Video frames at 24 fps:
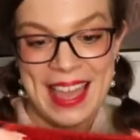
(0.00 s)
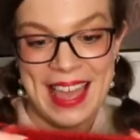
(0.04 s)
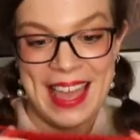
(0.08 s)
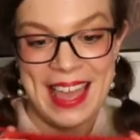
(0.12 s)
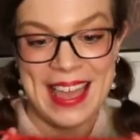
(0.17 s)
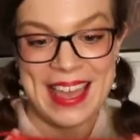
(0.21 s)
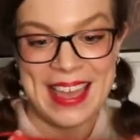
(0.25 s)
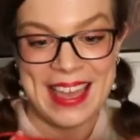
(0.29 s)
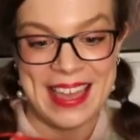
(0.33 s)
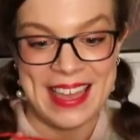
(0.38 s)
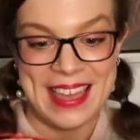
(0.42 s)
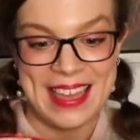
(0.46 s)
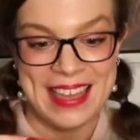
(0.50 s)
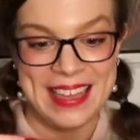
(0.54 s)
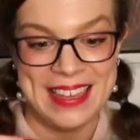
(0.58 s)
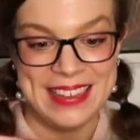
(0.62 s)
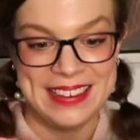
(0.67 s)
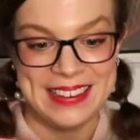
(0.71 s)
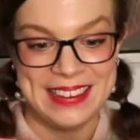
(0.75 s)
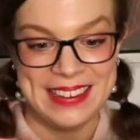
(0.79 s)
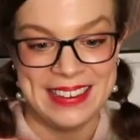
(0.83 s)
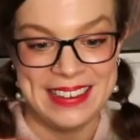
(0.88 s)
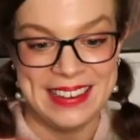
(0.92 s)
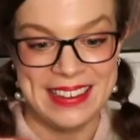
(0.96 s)

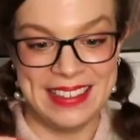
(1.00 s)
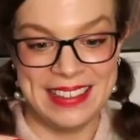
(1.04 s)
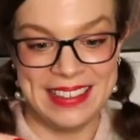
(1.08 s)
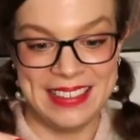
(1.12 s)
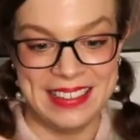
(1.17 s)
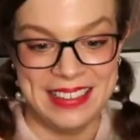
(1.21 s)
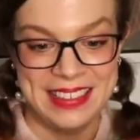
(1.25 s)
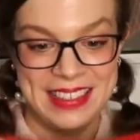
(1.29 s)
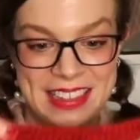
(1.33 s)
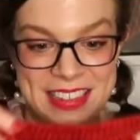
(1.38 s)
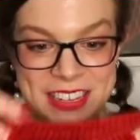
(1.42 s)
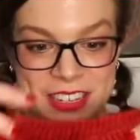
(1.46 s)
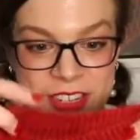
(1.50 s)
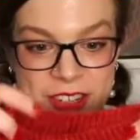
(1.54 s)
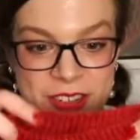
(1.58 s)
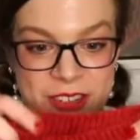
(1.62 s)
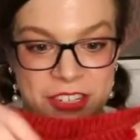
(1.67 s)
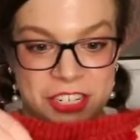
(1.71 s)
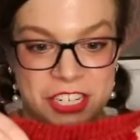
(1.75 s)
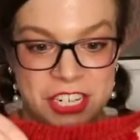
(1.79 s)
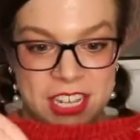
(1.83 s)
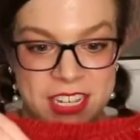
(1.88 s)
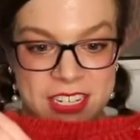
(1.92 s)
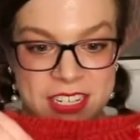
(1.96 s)
And then you
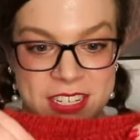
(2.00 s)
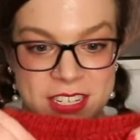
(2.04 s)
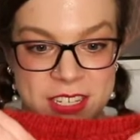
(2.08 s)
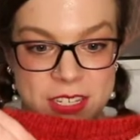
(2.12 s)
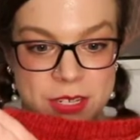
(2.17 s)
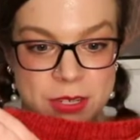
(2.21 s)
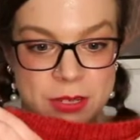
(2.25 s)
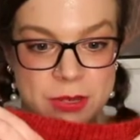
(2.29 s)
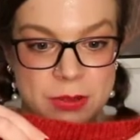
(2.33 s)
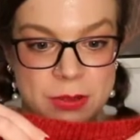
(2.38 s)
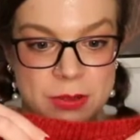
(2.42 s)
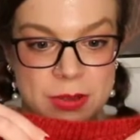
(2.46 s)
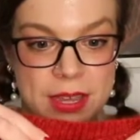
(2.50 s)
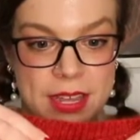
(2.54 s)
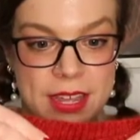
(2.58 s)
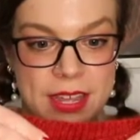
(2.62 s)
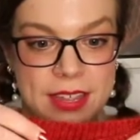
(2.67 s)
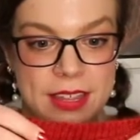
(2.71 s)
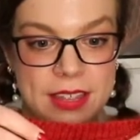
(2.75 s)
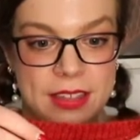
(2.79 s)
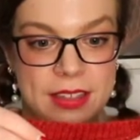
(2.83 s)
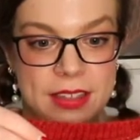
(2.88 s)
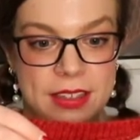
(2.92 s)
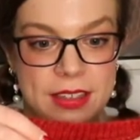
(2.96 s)
just do
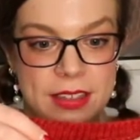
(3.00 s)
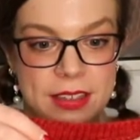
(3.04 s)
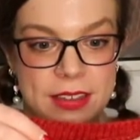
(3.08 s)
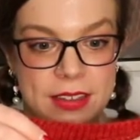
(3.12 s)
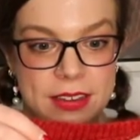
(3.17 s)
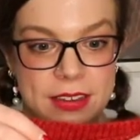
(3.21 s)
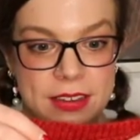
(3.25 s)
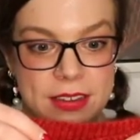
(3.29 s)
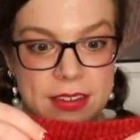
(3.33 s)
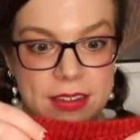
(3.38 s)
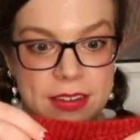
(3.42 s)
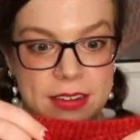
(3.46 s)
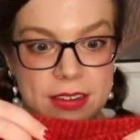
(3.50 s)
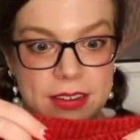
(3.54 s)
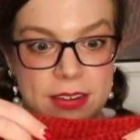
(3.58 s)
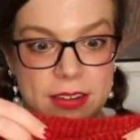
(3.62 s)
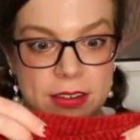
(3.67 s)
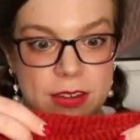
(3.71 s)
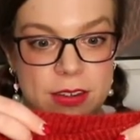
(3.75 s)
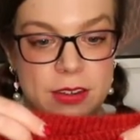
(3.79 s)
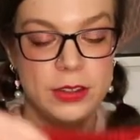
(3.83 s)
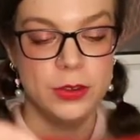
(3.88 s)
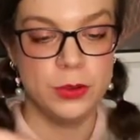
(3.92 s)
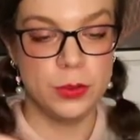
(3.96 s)
a
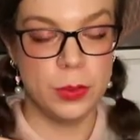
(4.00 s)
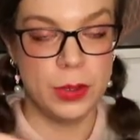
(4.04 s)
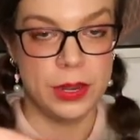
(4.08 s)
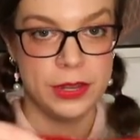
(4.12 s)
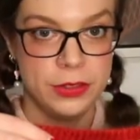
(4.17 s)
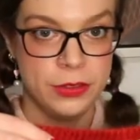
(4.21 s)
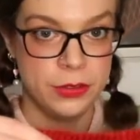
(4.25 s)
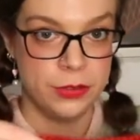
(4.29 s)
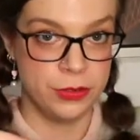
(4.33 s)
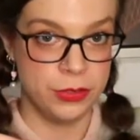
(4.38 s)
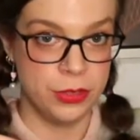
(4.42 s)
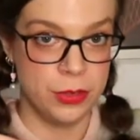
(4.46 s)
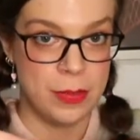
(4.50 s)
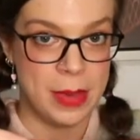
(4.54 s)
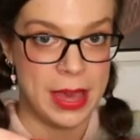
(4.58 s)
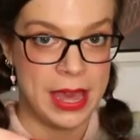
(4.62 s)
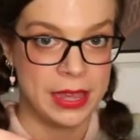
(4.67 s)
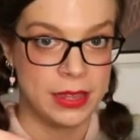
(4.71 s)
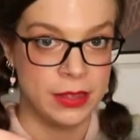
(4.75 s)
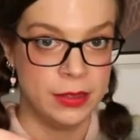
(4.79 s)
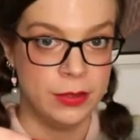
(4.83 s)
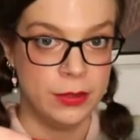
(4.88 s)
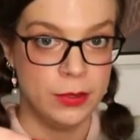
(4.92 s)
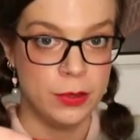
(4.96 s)
knit one through the
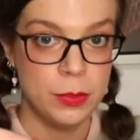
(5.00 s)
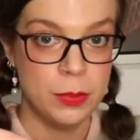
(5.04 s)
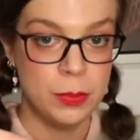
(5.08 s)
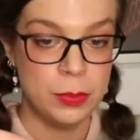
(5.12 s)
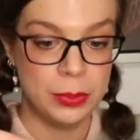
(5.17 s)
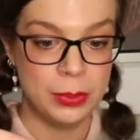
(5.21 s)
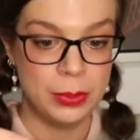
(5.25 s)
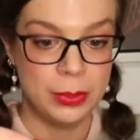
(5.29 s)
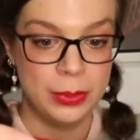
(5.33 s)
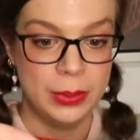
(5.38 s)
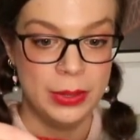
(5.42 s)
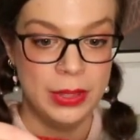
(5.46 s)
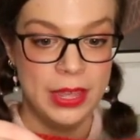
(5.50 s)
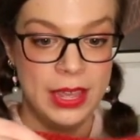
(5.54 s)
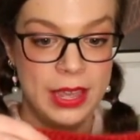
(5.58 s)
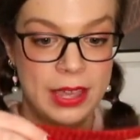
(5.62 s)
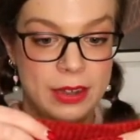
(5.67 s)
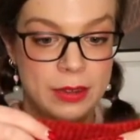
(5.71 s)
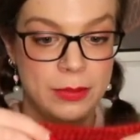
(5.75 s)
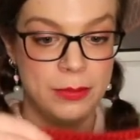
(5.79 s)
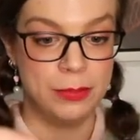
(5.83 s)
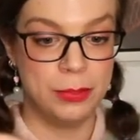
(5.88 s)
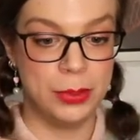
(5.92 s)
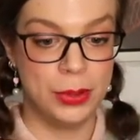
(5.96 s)
back loop
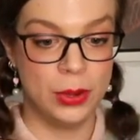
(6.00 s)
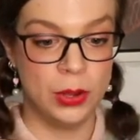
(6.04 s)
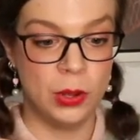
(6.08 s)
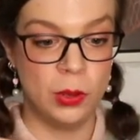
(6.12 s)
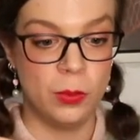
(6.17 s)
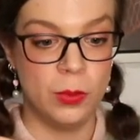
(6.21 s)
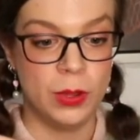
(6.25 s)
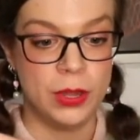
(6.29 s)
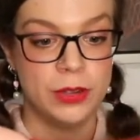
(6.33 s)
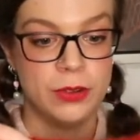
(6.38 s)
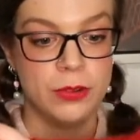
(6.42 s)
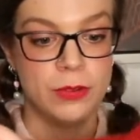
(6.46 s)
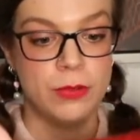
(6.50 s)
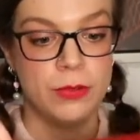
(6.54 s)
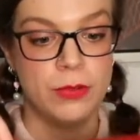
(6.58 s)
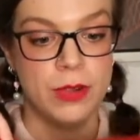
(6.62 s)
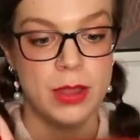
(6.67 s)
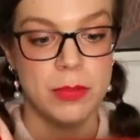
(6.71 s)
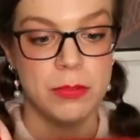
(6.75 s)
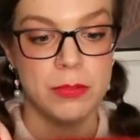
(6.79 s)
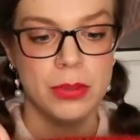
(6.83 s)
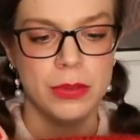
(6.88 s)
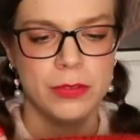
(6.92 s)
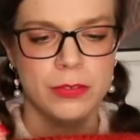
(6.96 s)
and purl one
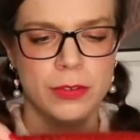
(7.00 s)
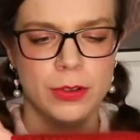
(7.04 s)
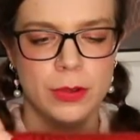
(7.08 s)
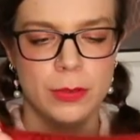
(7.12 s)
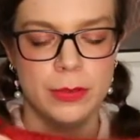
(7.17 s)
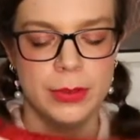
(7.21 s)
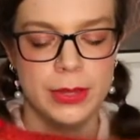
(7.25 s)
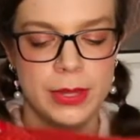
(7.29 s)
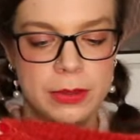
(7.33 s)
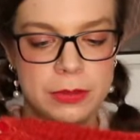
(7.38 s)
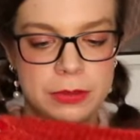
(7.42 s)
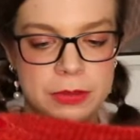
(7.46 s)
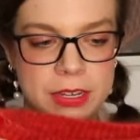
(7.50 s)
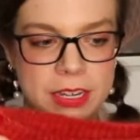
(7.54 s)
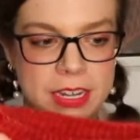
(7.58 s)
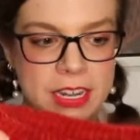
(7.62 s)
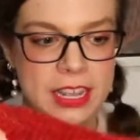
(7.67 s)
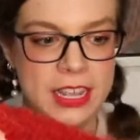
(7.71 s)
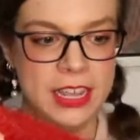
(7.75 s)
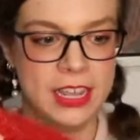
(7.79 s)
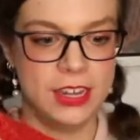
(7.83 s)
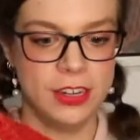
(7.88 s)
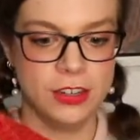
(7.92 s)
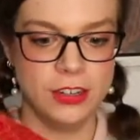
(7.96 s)
rib for about
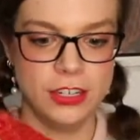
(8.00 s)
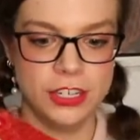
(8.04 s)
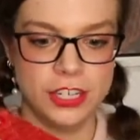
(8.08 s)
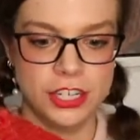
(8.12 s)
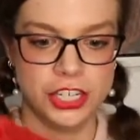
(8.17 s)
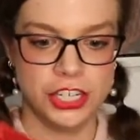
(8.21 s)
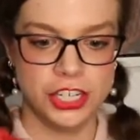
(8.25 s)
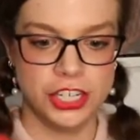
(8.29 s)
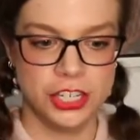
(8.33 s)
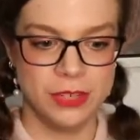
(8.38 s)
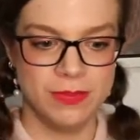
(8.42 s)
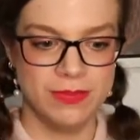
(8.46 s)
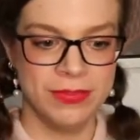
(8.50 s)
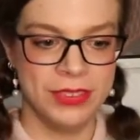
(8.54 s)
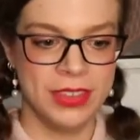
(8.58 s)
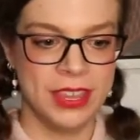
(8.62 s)
an inch.